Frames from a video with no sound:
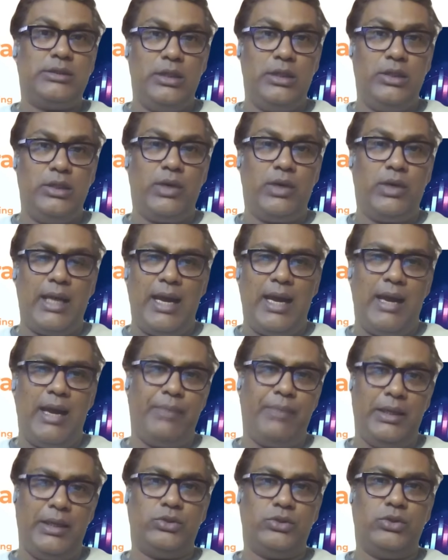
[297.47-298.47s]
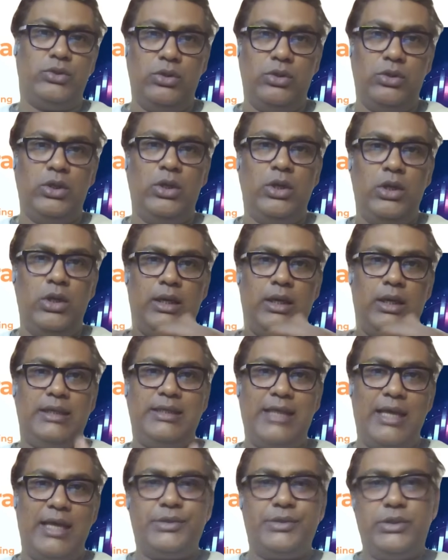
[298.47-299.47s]
gonna happen. So it
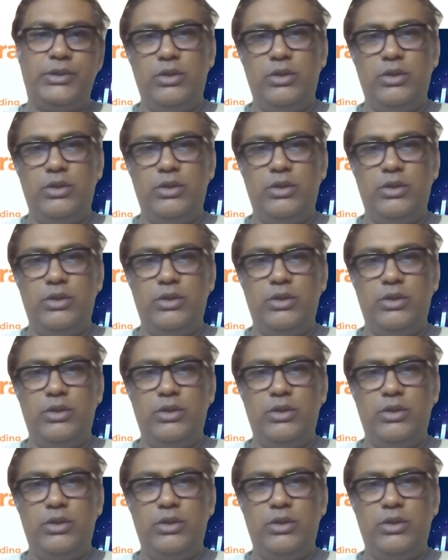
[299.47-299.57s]
helps